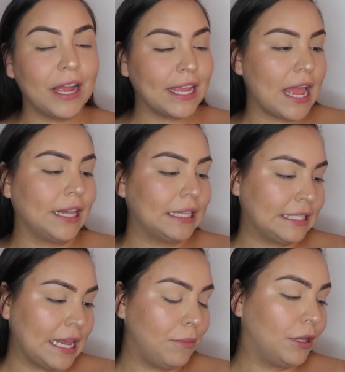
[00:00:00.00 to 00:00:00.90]
again, the
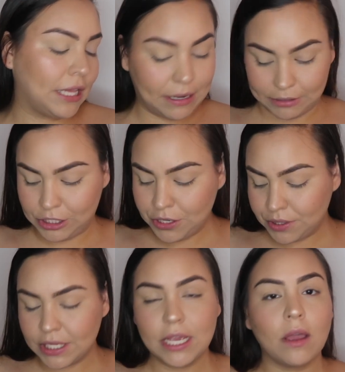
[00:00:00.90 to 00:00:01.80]
same one that I was
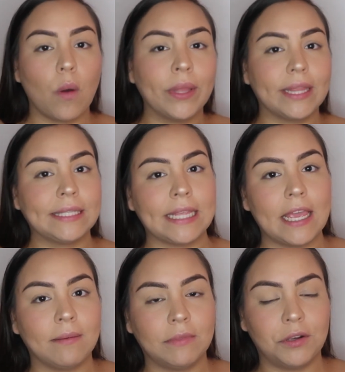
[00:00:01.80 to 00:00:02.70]
using with the
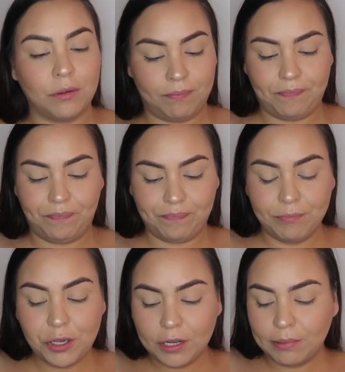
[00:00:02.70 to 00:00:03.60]
same little
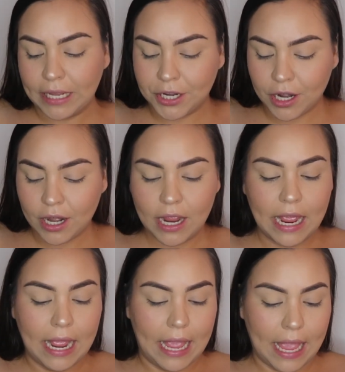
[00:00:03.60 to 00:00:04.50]
beauty blender.
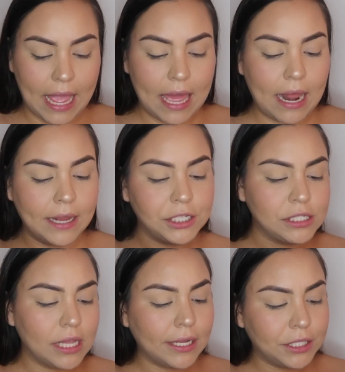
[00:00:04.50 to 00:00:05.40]
And I
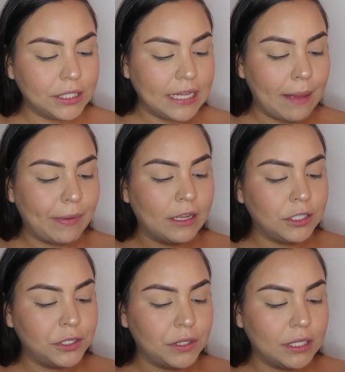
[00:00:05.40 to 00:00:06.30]
just like to tap
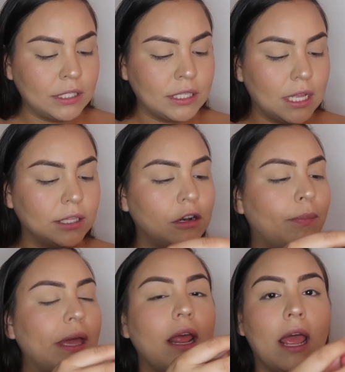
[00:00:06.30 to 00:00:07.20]
into this a little
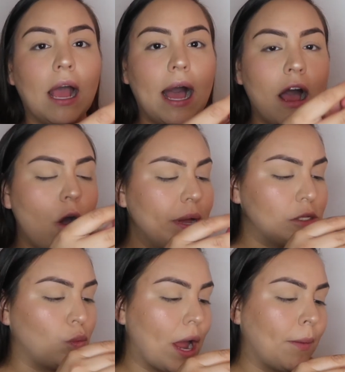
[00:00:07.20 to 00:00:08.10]
bit. I
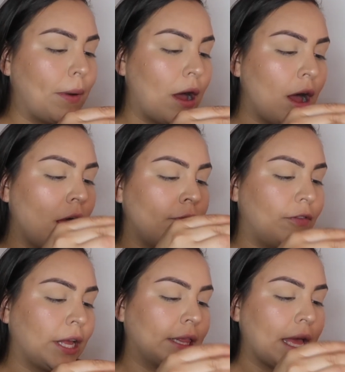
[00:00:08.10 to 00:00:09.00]
always wipe
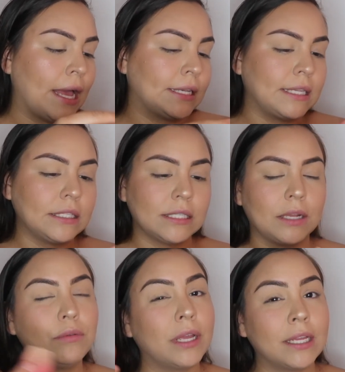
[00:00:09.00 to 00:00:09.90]
off like the excess because
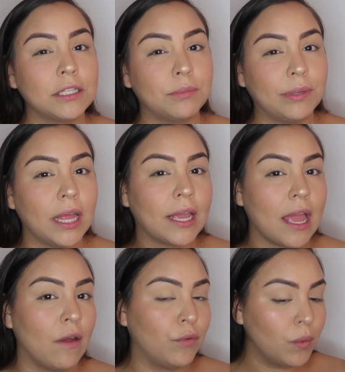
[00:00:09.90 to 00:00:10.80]
I don't like it to be like
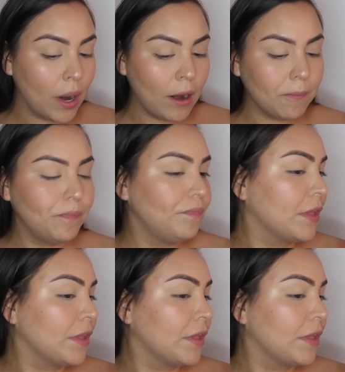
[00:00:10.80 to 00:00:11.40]
everywhere.